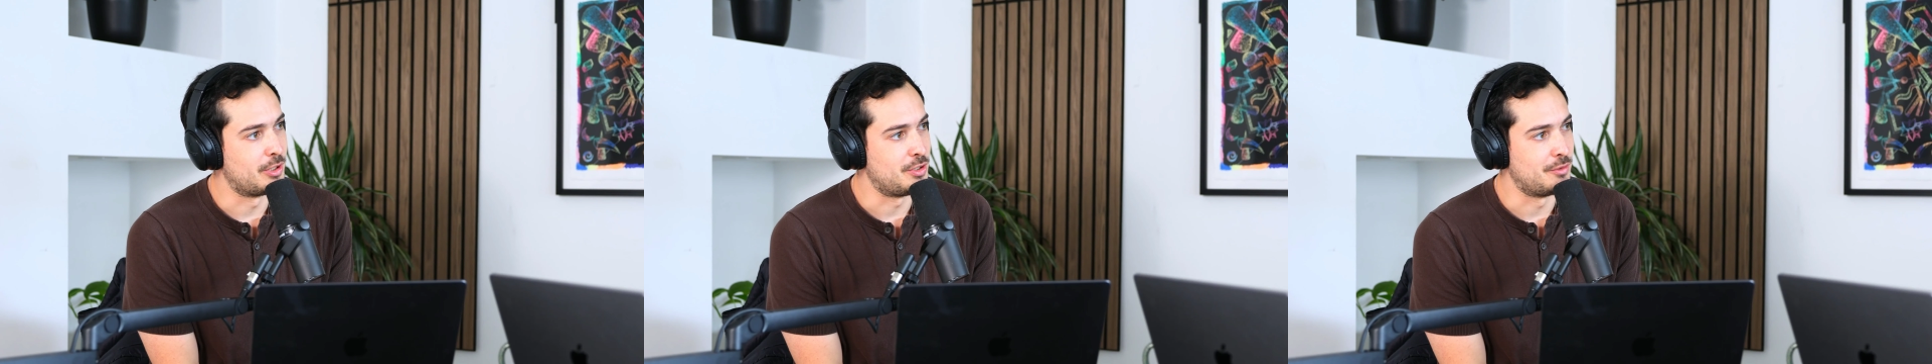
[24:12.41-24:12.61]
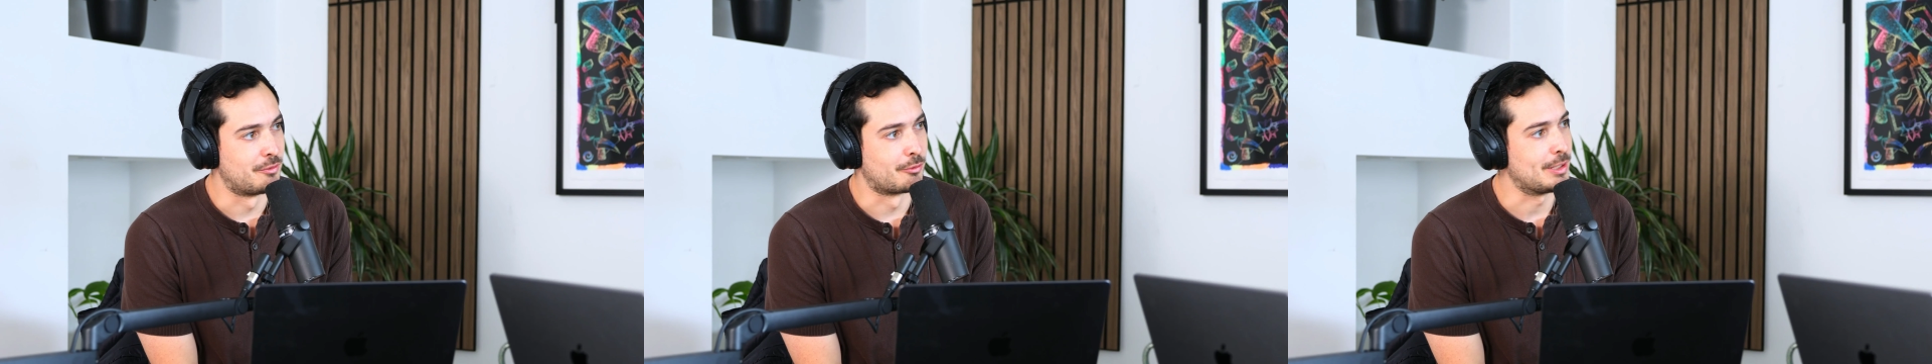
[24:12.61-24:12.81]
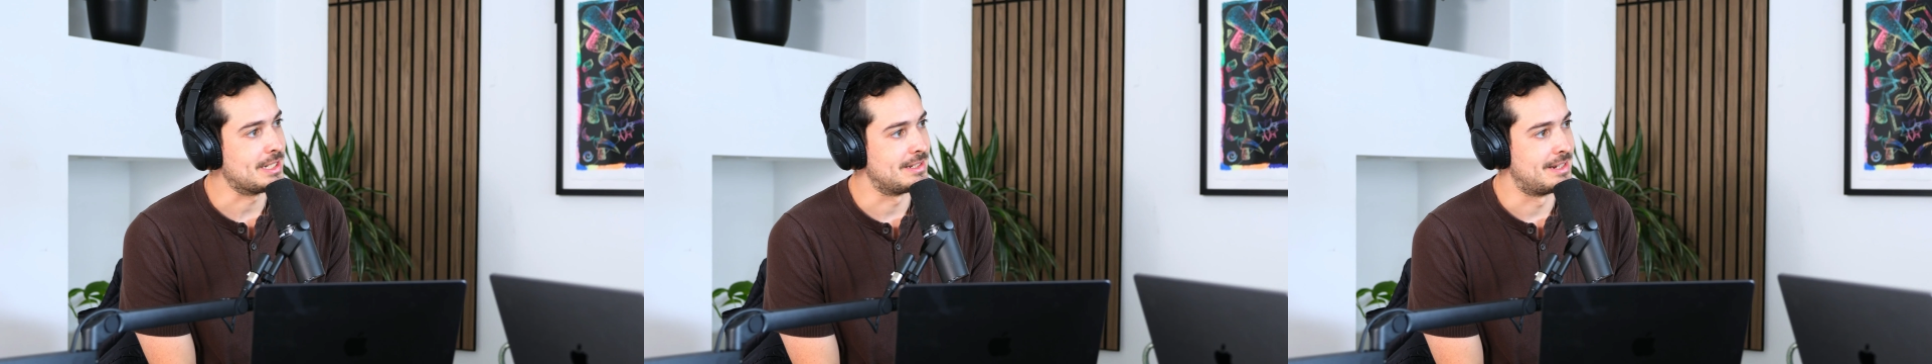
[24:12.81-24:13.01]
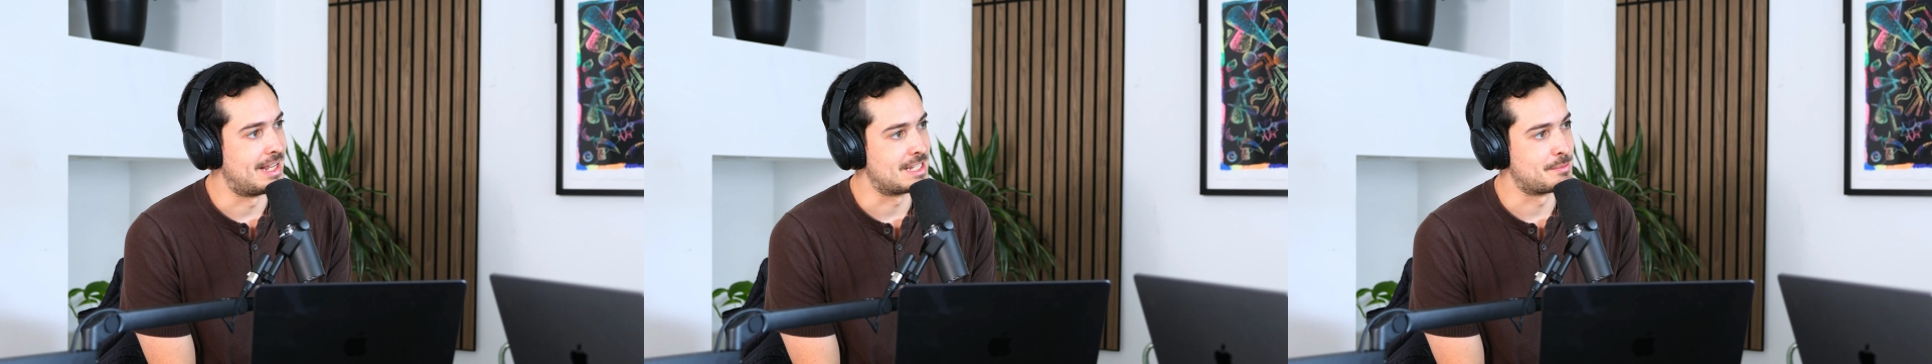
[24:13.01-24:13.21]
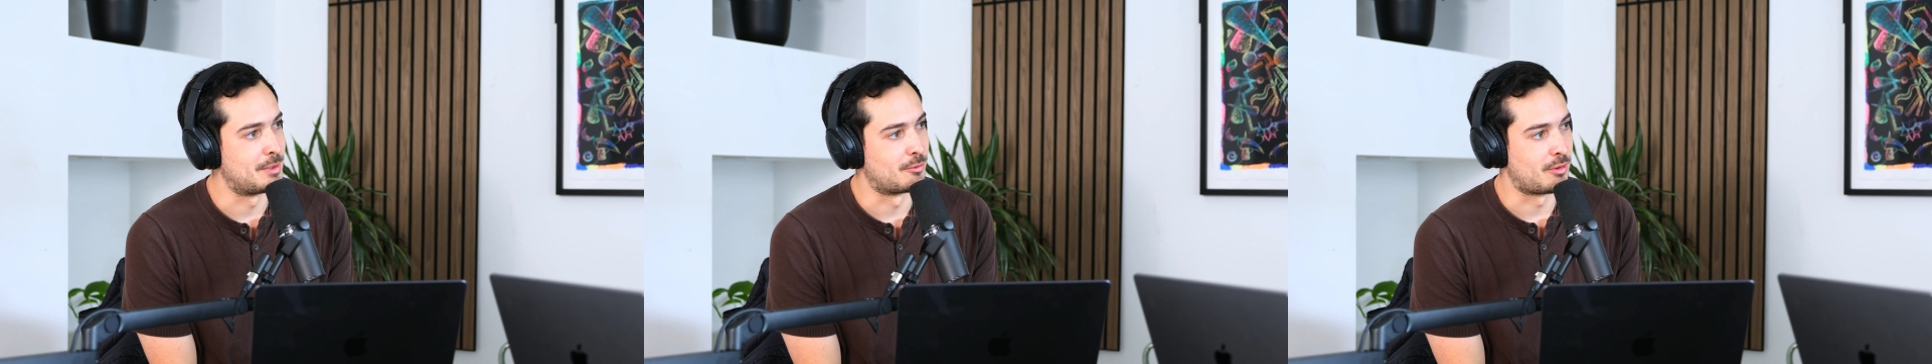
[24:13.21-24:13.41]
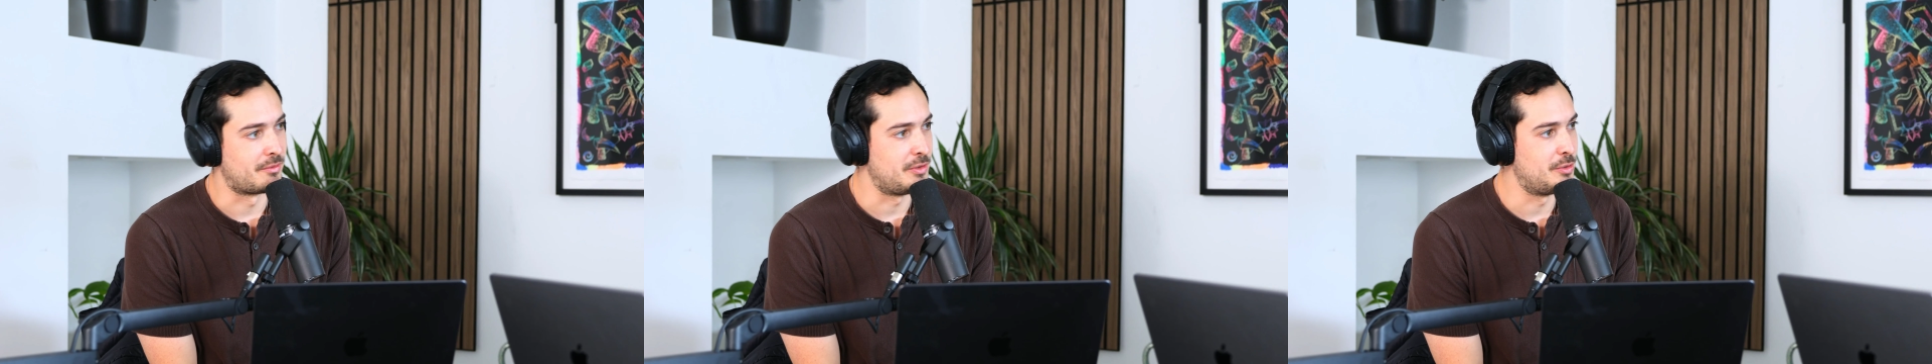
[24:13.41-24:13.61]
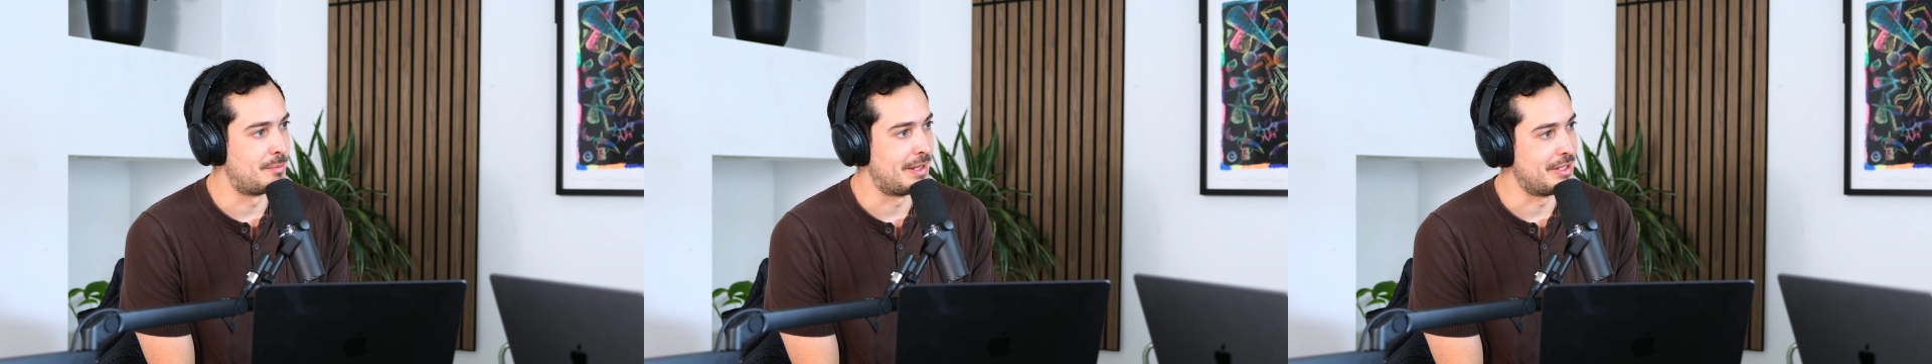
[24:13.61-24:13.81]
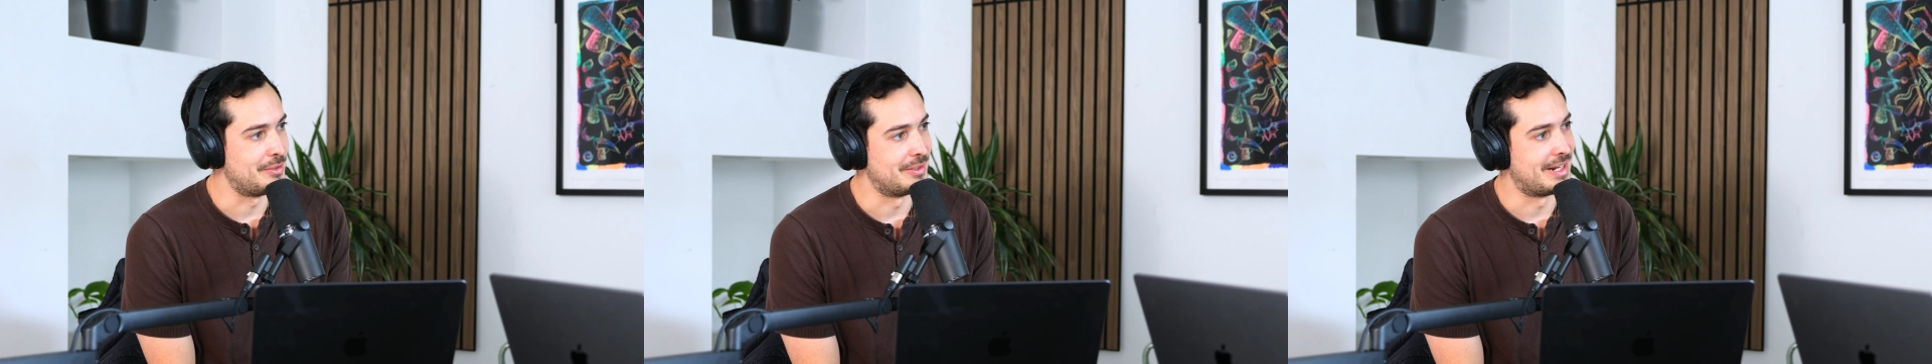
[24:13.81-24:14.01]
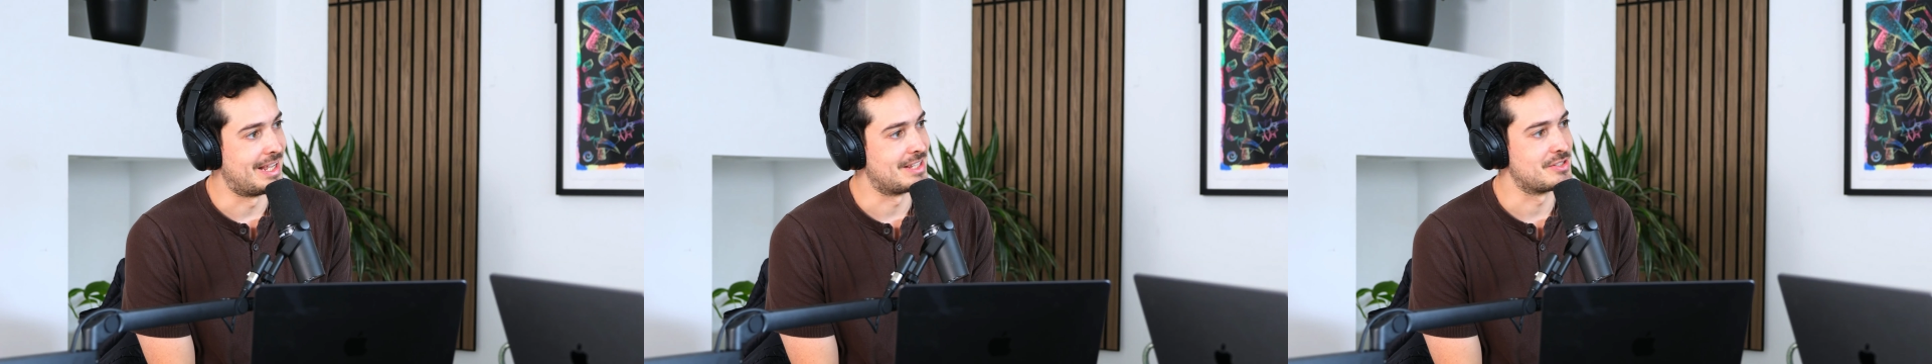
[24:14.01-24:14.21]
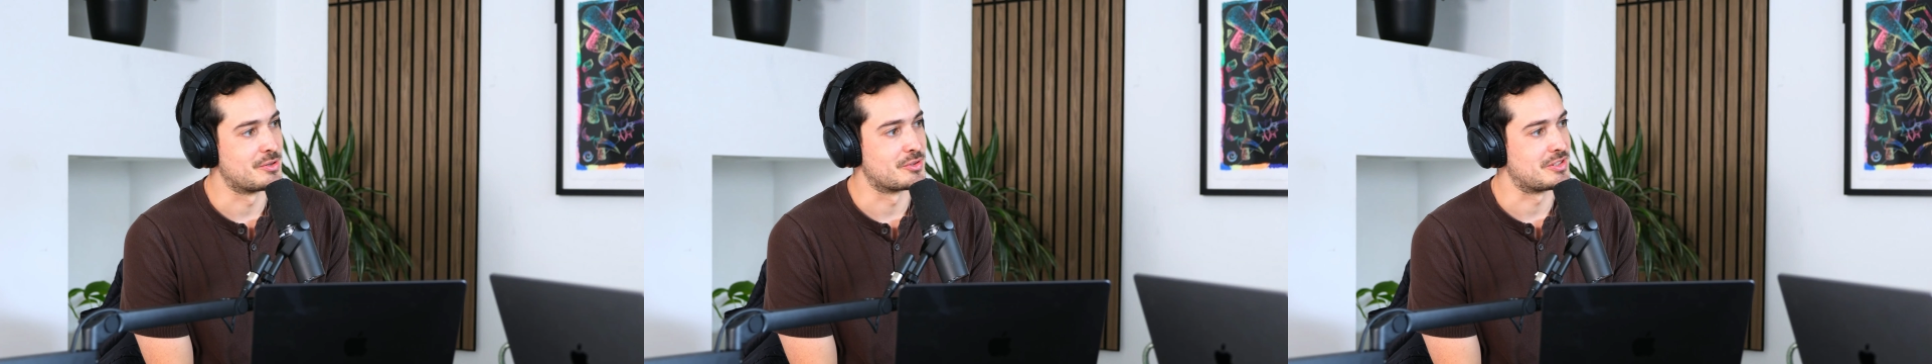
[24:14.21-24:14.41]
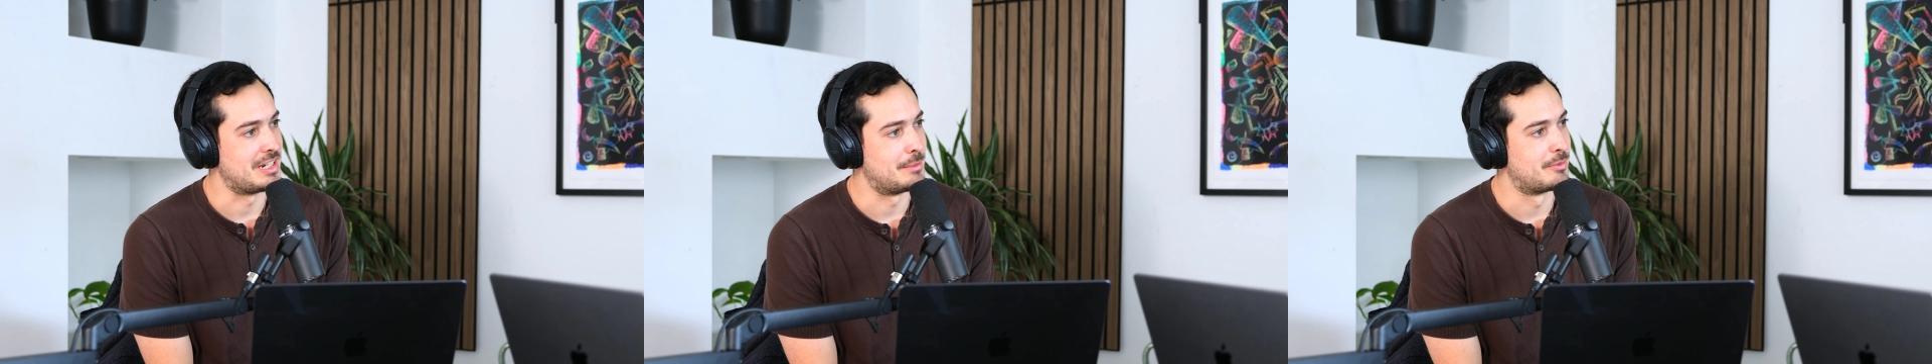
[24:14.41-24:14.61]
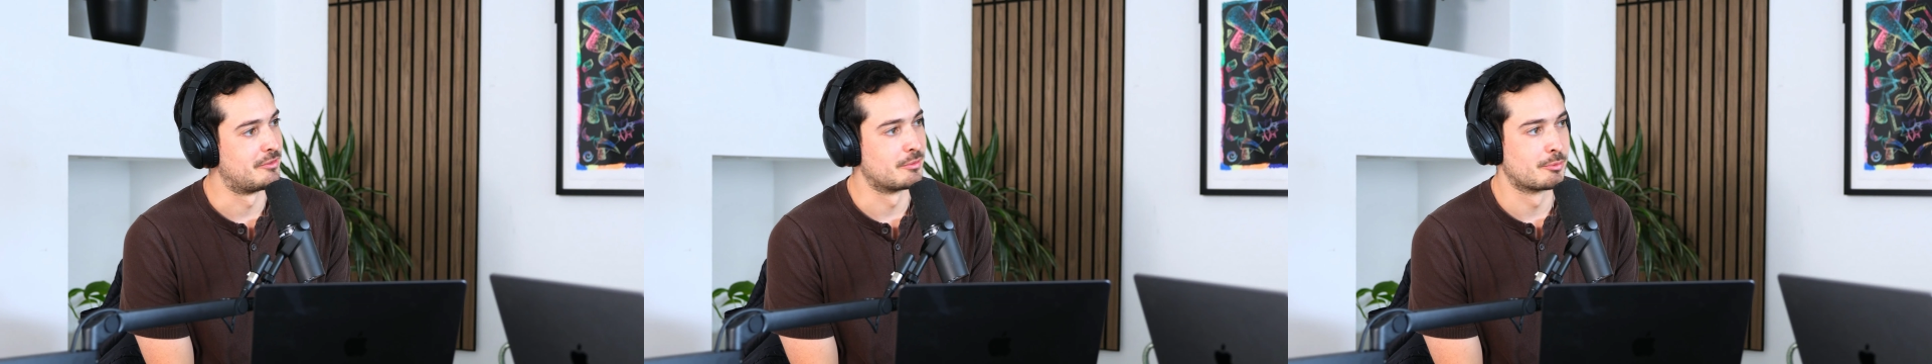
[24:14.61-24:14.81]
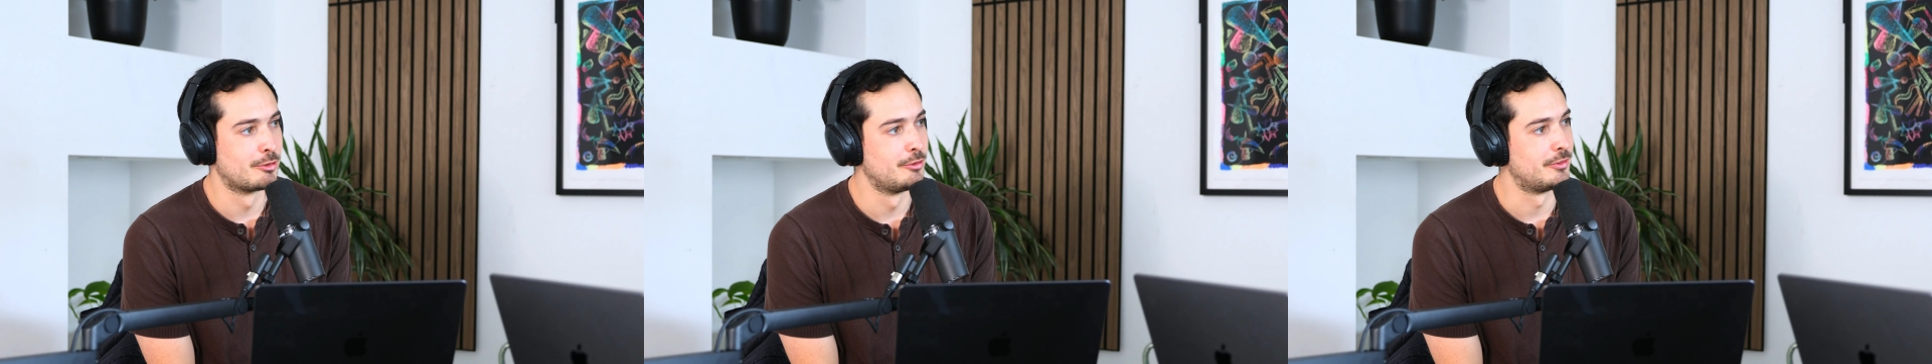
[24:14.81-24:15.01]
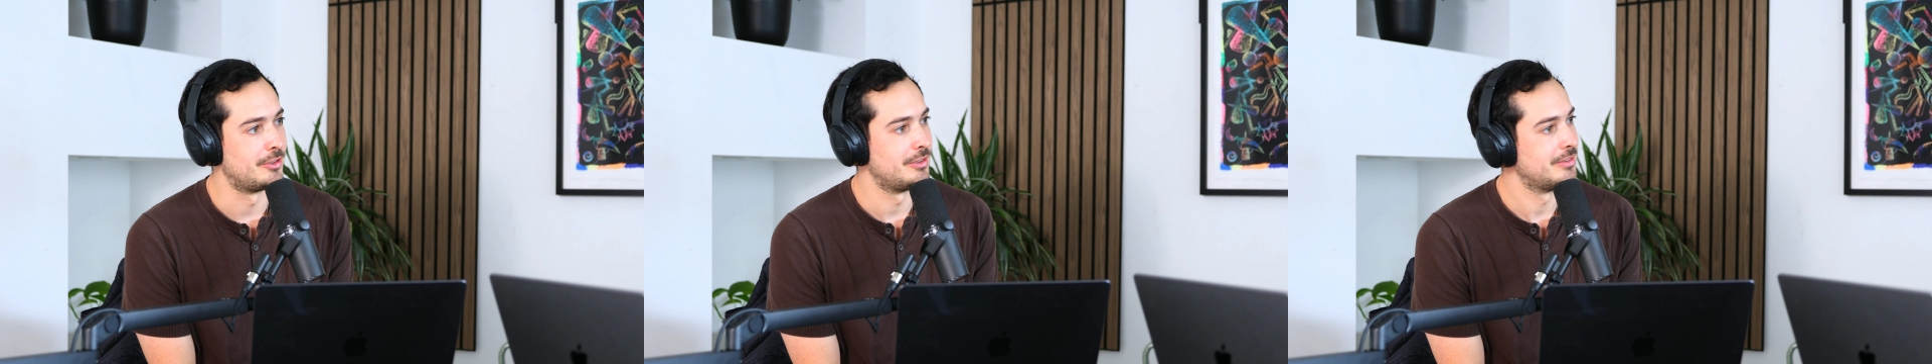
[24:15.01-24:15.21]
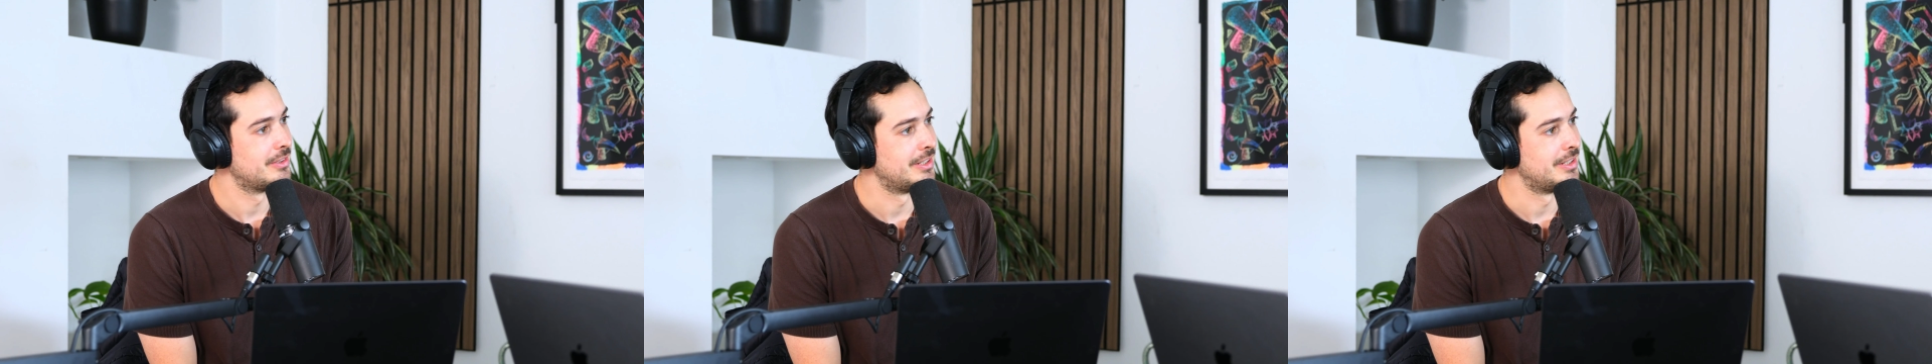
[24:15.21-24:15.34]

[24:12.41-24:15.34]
what you've written has been reviewed by you and has your stamp of approval,